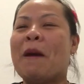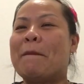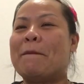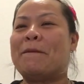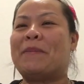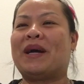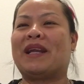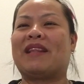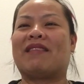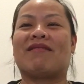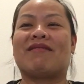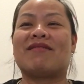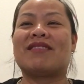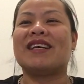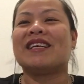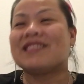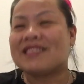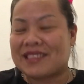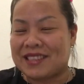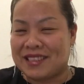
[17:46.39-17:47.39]
But
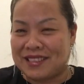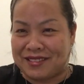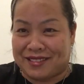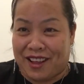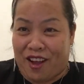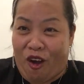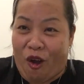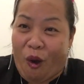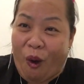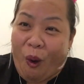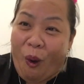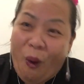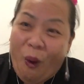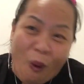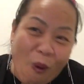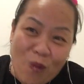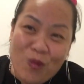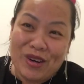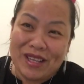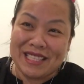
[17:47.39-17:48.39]
this is the
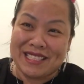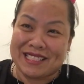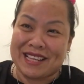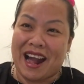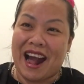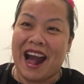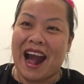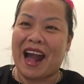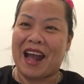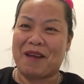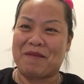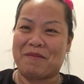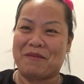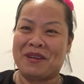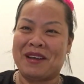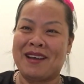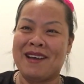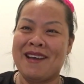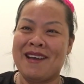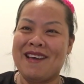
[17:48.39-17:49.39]
only time
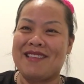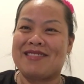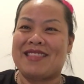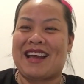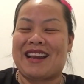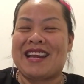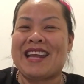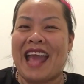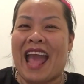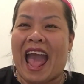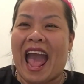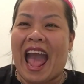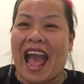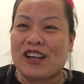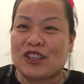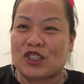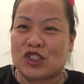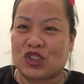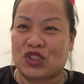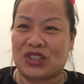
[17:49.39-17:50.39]
that he
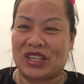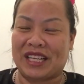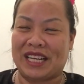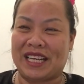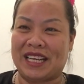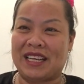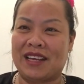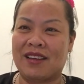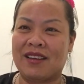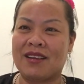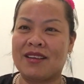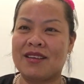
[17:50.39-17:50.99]
actually